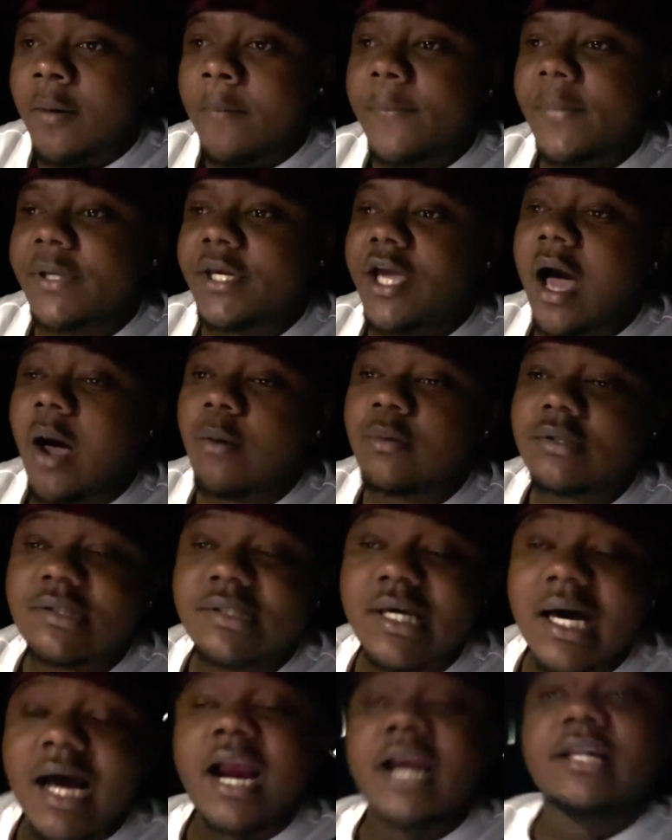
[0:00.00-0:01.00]
But y'all was
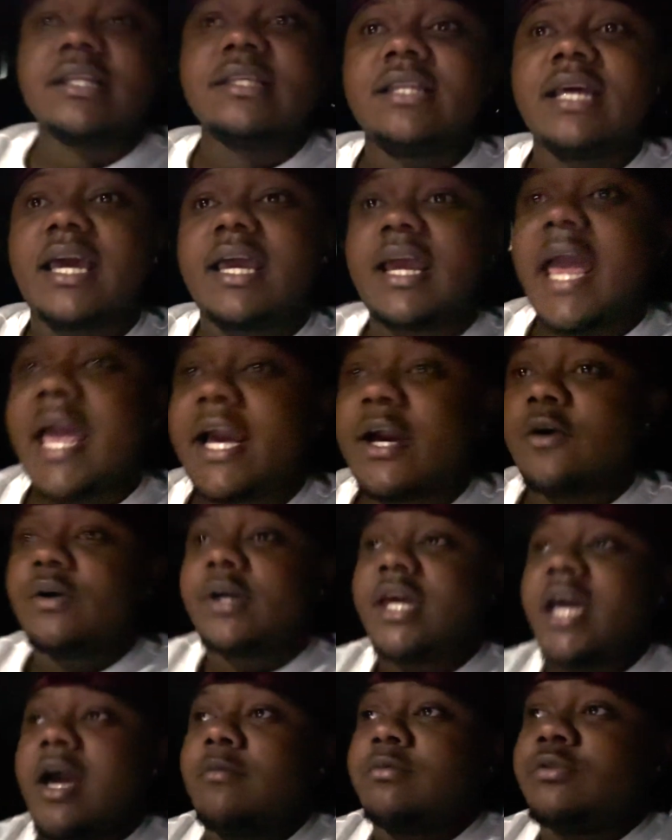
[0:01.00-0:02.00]
tired today. I ain't
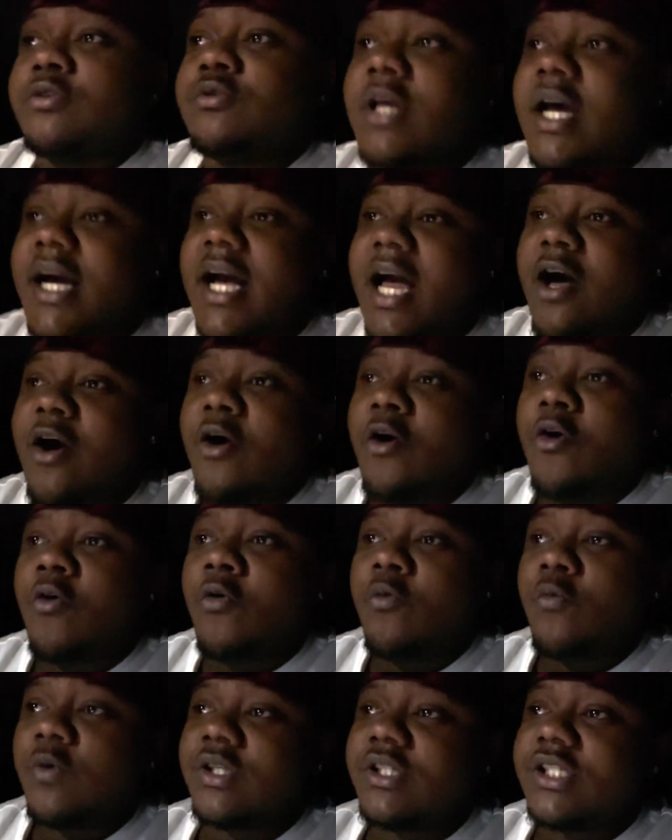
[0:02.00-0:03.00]
gonna cap. As soon as I got
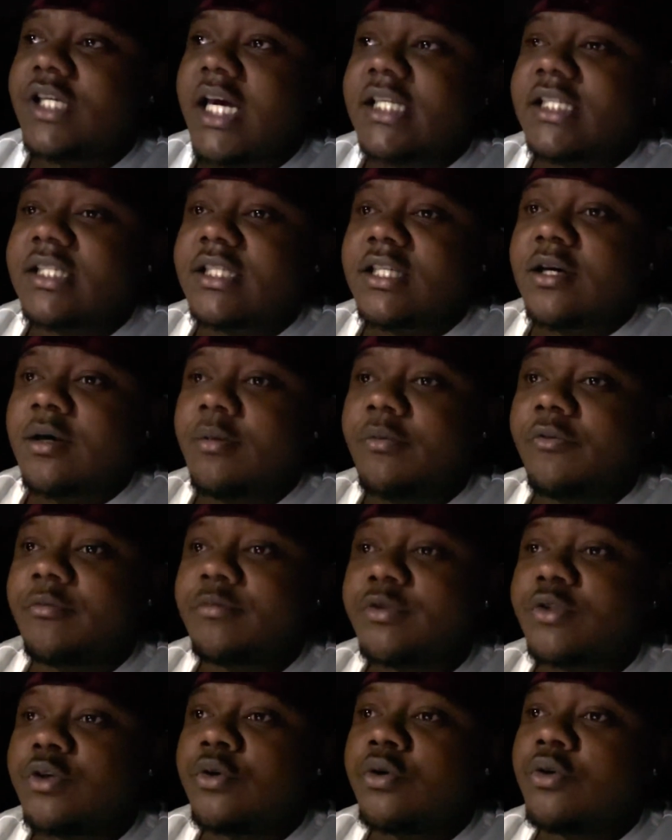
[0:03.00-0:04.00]
home with Jace and them
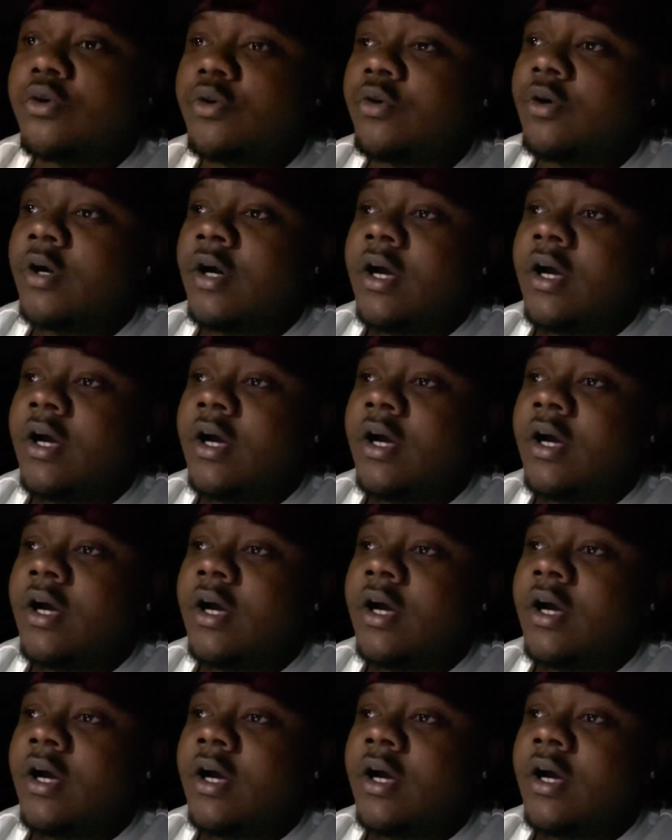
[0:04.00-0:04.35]
from school,